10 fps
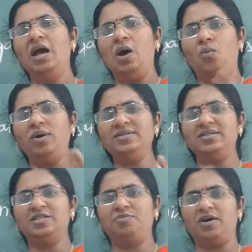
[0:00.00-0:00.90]
Once
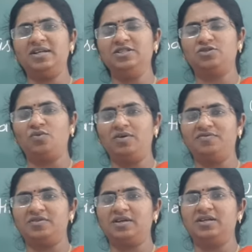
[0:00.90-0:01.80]
this part is over
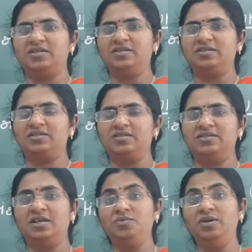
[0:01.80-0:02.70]
for us,
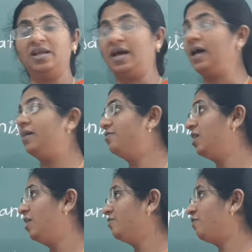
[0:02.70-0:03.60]
then we'll
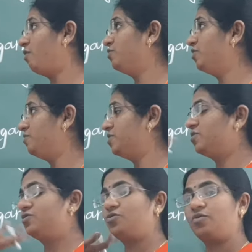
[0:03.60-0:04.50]
have forms of
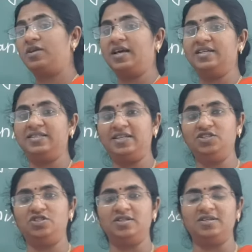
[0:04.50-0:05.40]
business
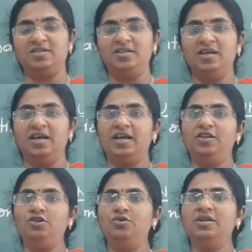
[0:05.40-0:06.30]
organization
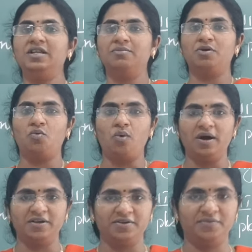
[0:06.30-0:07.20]
in unit number
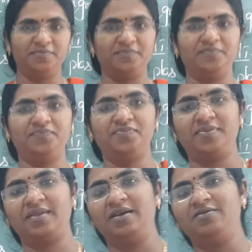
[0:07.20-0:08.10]

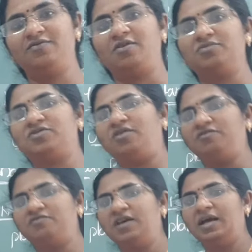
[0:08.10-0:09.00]
1. Forms
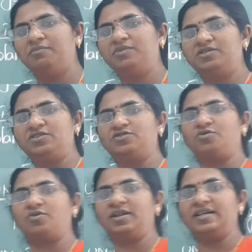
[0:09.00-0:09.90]
of business
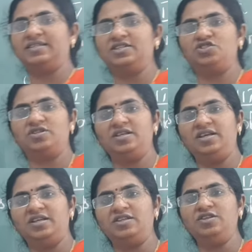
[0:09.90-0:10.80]
organization
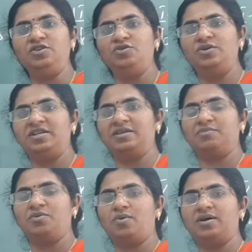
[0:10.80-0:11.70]
in unit
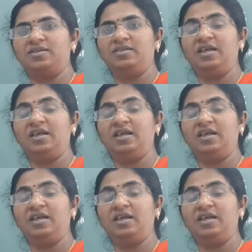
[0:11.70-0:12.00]
number 1.